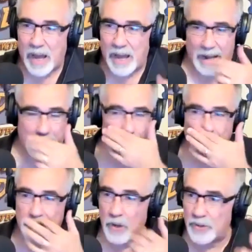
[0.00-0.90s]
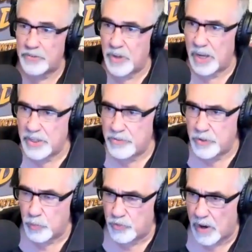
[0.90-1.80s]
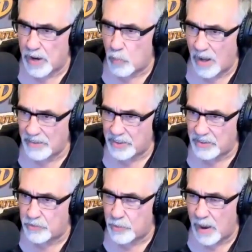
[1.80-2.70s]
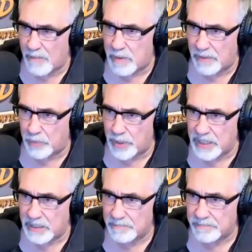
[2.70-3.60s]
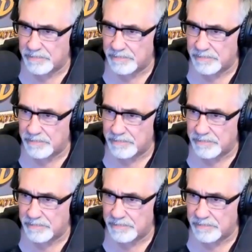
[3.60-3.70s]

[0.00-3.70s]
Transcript: I don't know, Shawn, did you try and watch it? Did you have buffering?